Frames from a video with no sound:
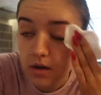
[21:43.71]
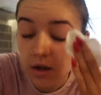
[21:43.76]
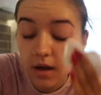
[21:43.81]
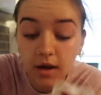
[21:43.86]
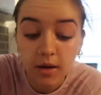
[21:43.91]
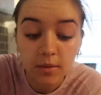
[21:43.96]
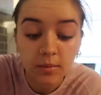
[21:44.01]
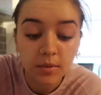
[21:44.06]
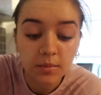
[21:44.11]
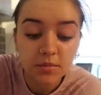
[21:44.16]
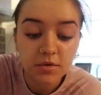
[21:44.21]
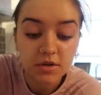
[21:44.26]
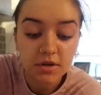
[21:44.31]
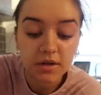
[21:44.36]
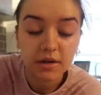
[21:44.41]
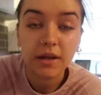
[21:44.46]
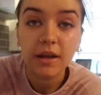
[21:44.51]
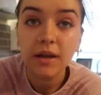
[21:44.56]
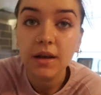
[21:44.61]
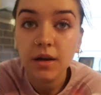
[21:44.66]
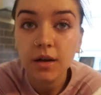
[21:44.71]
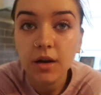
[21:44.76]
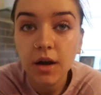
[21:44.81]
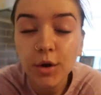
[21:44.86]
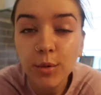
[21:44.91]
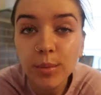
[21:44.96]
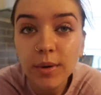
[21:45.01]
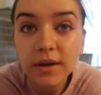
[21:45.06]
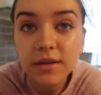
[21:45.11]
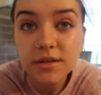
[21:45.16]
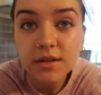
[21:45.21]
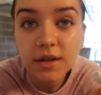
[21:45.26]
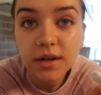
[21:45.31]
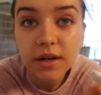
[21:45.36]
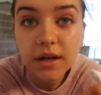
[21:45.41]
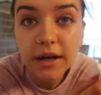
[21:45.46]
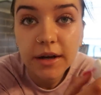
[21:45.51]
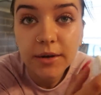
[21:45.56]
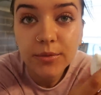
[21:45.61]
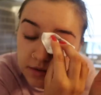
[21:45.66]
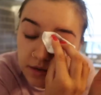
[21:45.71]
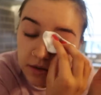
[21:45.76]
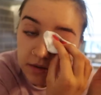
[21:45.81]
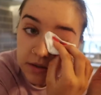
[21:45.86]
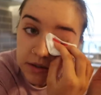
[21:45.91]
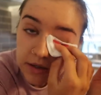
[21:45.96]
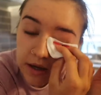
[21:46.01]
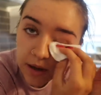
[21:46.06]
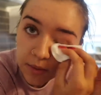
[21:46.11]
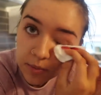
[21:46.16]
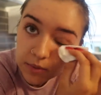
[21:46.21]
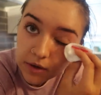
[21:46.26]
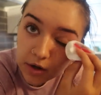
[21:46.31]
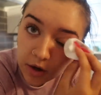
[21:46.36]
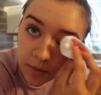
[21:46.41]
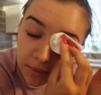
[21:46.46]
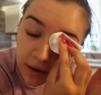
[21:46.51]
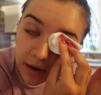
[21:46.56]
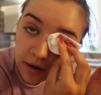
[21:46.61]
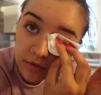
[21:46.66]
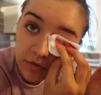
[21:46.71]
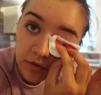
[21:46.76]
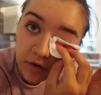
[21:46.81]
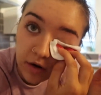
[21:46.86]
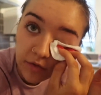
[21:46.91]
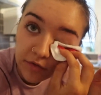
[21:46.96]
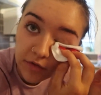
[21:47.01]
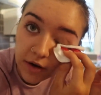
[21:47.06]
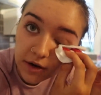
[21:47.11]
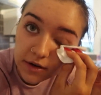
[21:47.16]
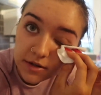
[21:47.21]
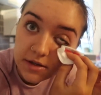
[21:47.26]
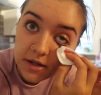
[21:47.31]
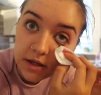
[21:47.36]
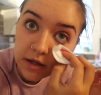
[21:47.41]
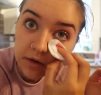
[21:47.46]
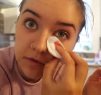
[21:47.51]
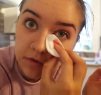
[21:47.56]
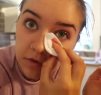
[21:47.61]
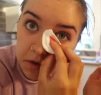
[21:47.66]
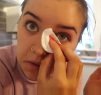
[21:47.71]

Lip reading: I'm just gonna eat and go, basically. So today we go back for our first thing of